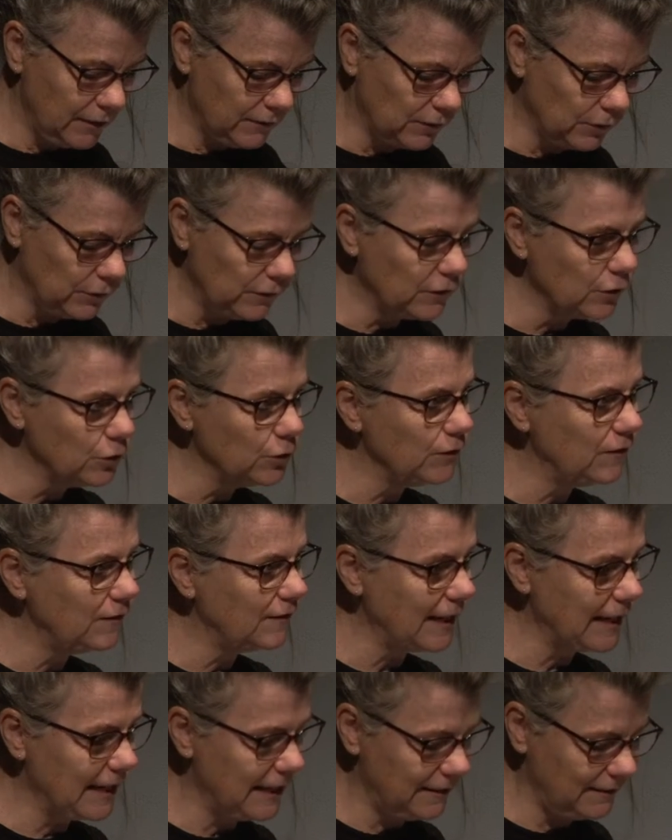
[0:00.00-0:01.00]
Cixous
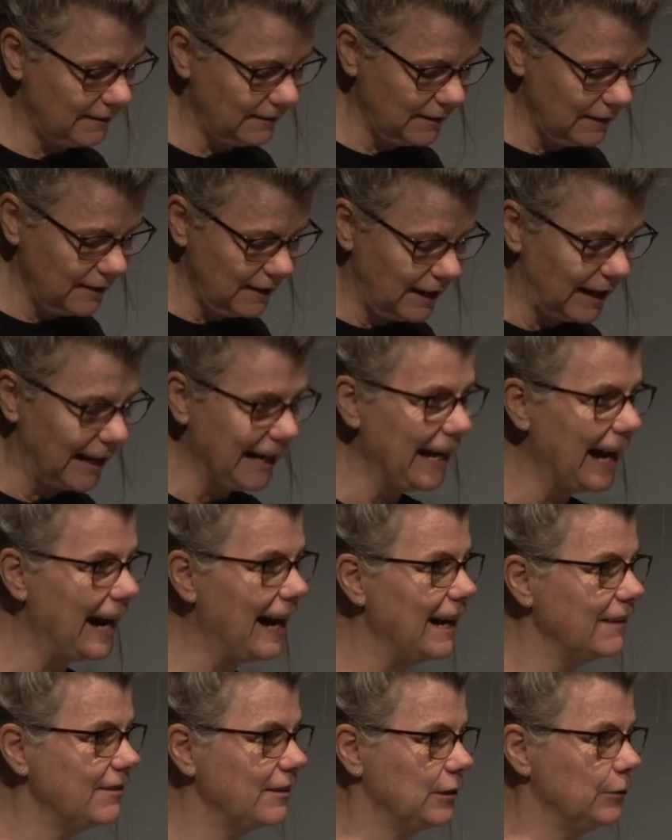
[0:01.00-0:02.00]
says, I
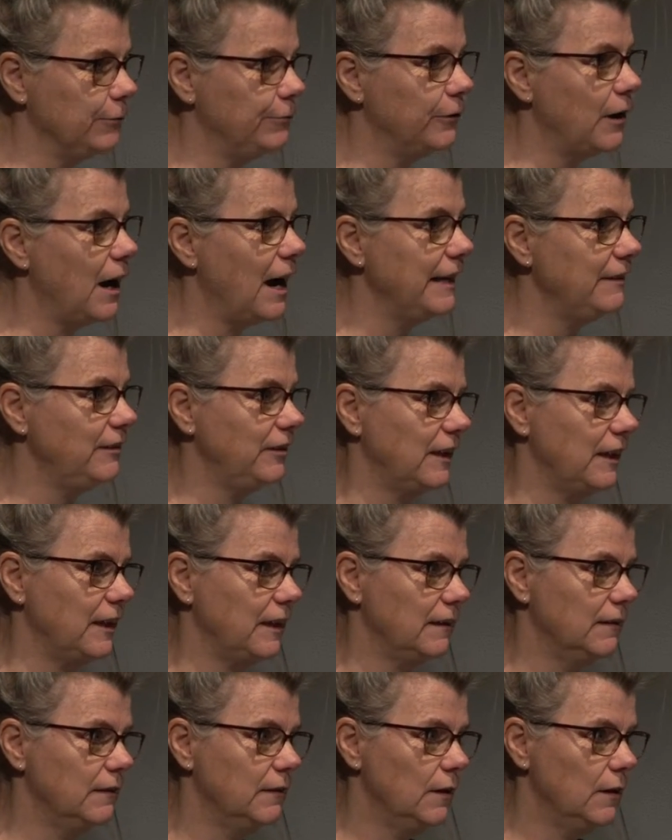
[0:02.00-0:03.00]
ask of
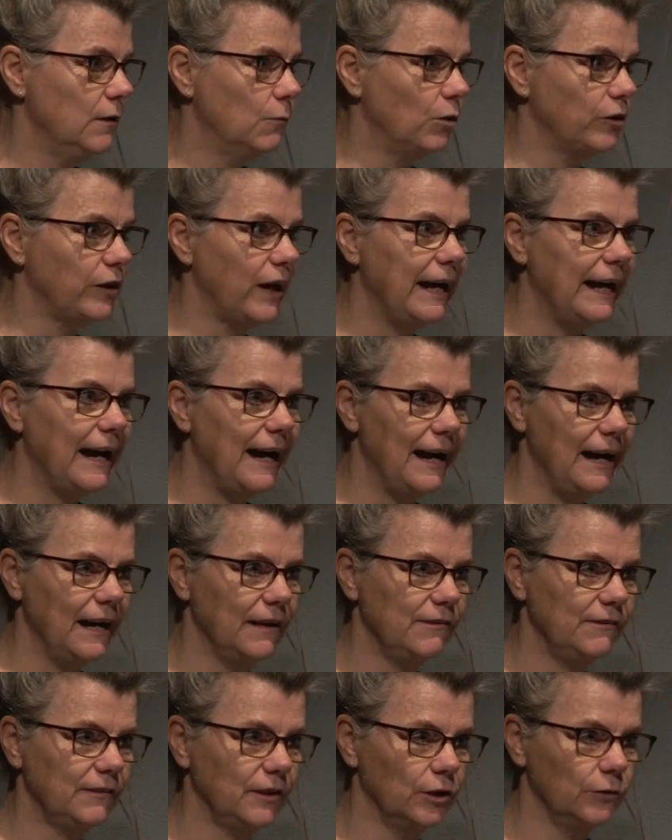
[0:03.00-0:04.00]
writing what I
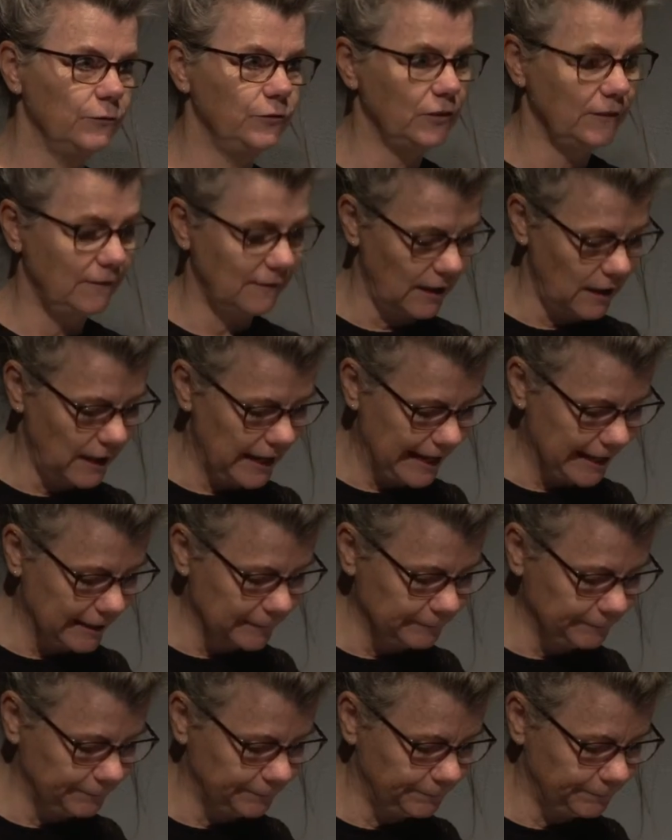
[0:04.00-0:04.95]
ask of desire.